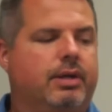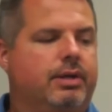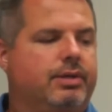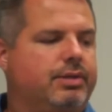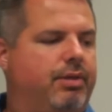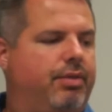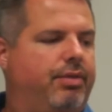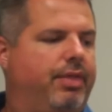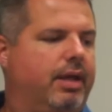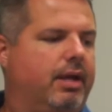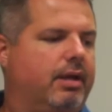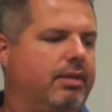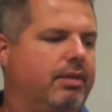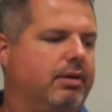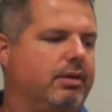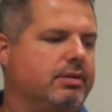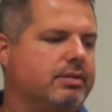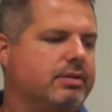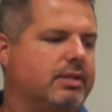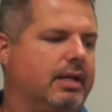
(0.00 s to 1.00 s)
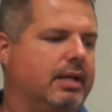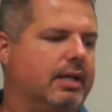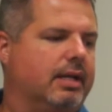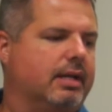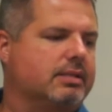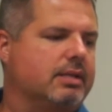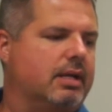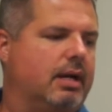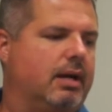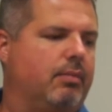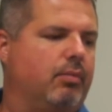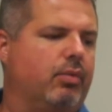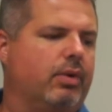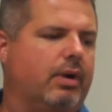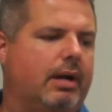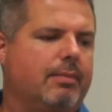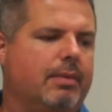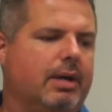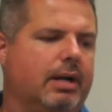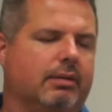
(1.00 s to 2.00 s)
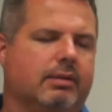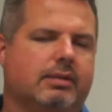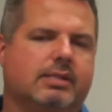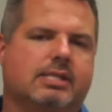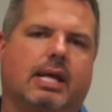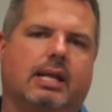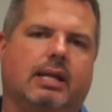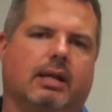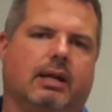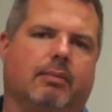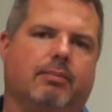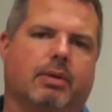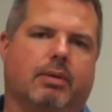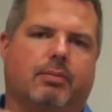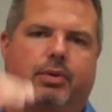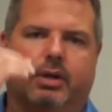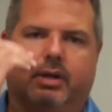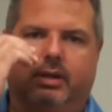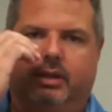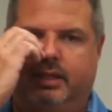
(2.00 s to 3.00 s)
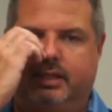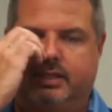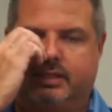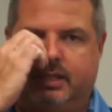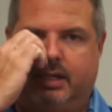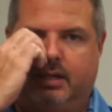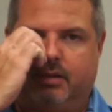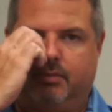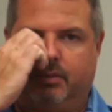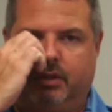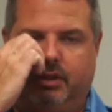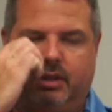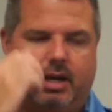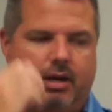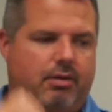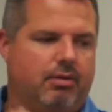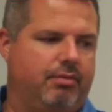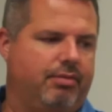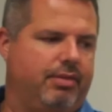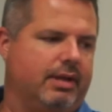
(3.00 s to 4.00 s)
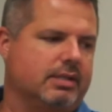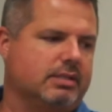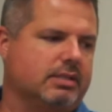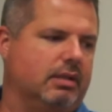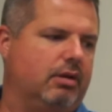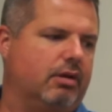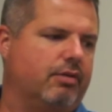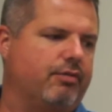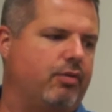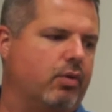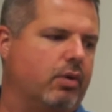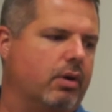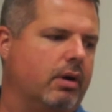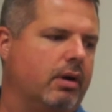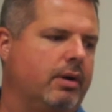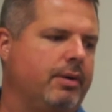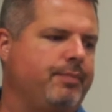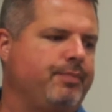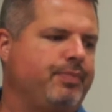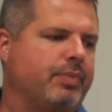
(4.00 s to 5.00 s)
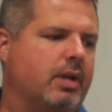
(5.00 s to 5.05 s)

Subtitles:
So think of those things. I'm going to put a list here below of things to look for.